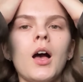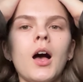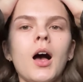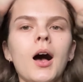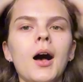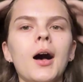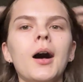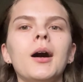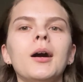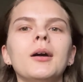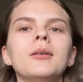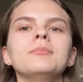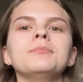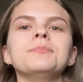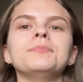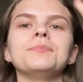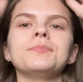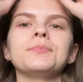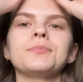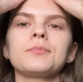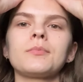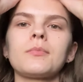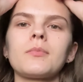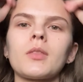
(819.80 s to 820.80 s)
um,
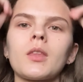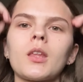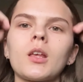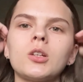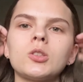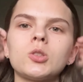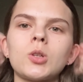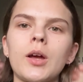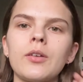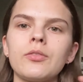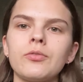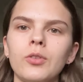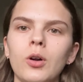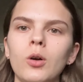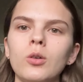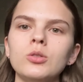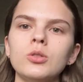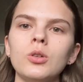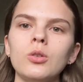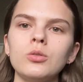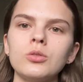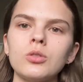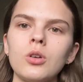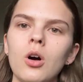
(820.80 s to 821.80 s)
so i froze
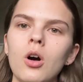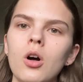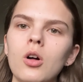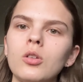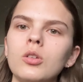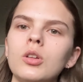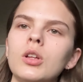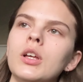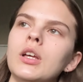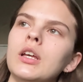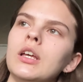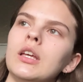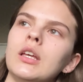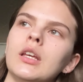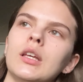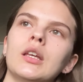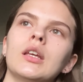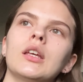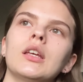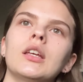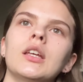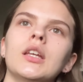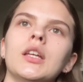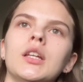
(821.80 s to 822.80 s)
those all
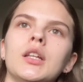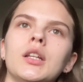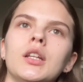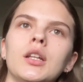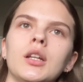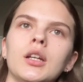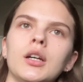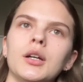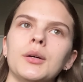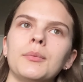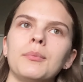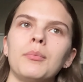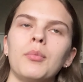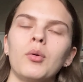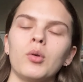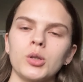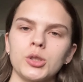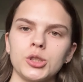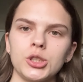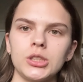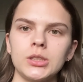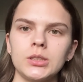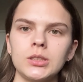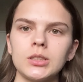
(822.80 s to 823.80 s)
in
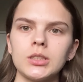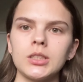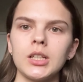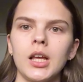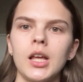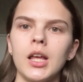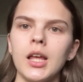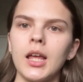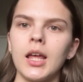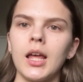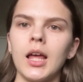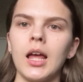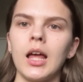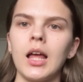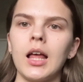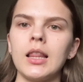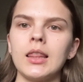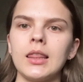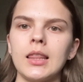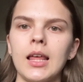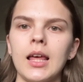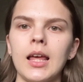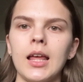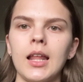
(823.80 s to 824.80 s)
portions
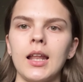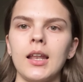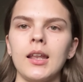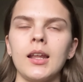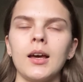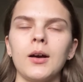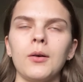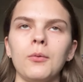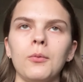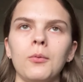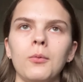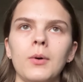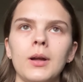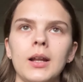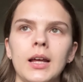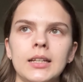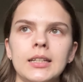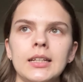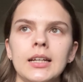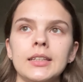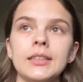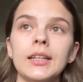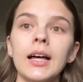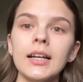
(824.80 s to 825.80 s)
and then what i
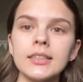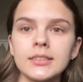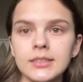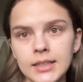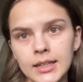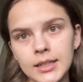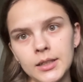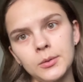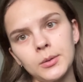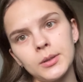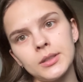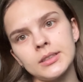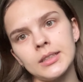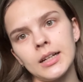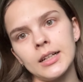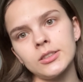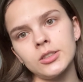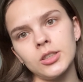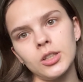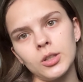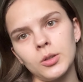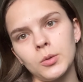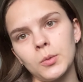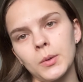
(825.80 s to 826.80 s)
did last night was i
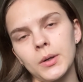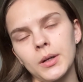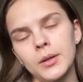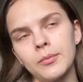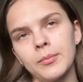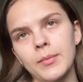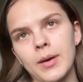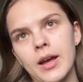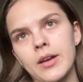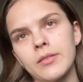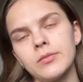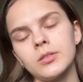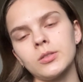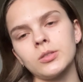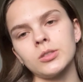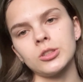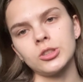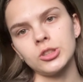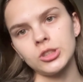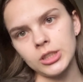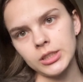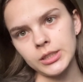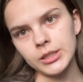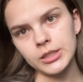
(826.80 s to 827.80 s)
took one of my frozen
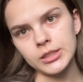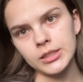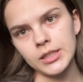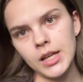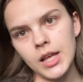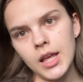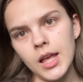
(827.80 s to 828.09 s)
chilies